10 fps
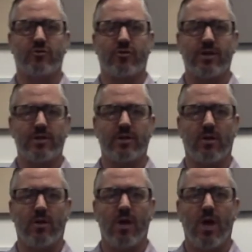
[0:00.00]

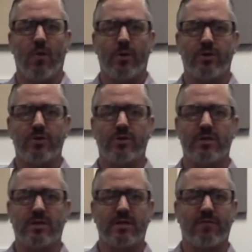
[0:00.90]
traditional, which
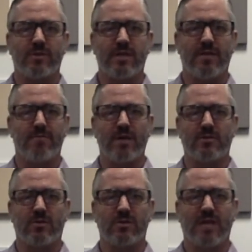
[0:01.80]
uses a different set of
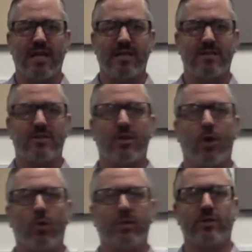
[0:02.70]
muscles, and this is the
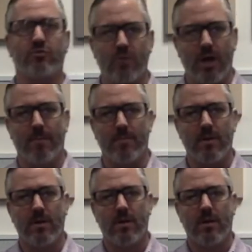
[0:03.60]
only drum,
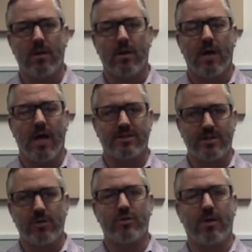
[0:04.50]

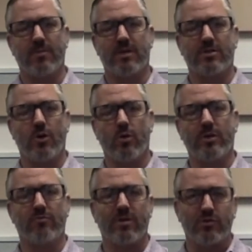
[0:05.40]
snare drum, that's the
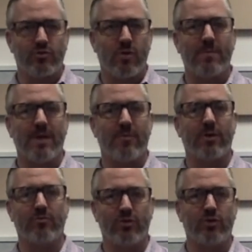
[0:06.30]
only real drum that
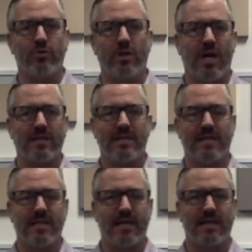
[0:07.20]
we utilize that
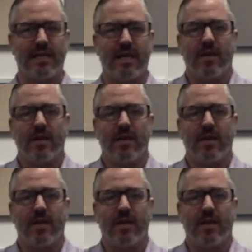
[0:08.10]
technique in.